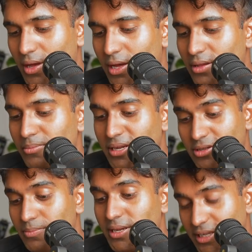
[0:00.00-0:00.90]
and then made
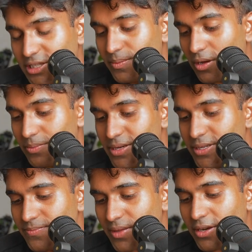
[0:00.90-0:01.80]
some magnesium
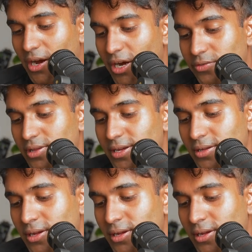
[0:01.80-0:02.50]
gummies and hydrolyte.